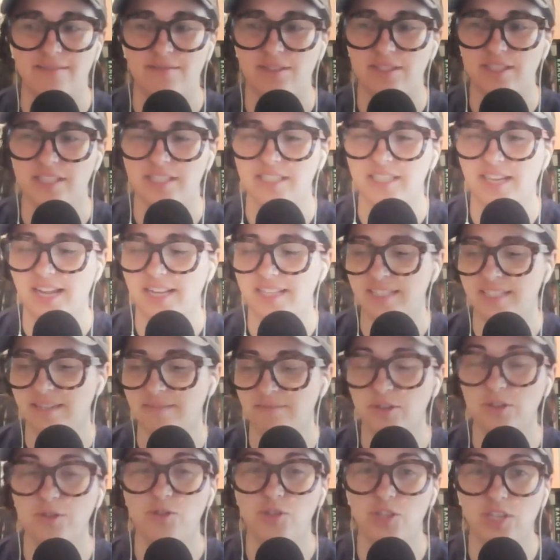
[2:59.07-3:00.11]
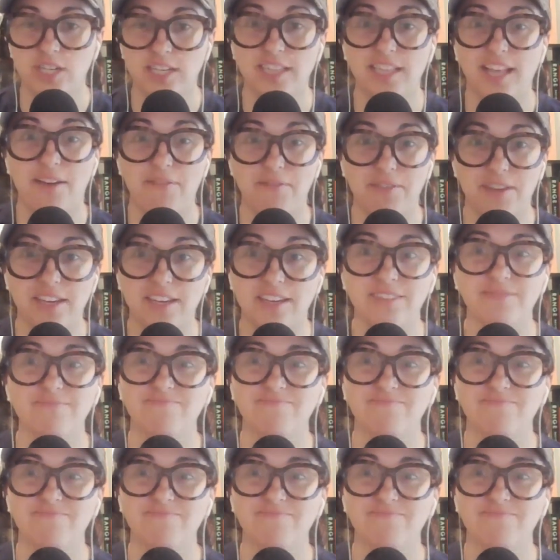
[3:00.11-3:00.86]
What's his dad's name? Eugene Levy.